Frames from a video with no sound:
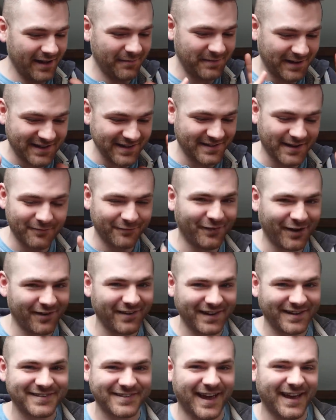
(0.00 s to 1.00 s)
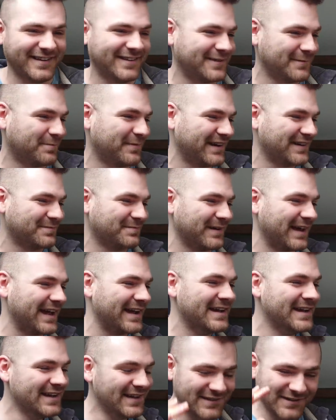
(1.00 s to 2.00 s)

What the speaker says: because I'm very excited to press play.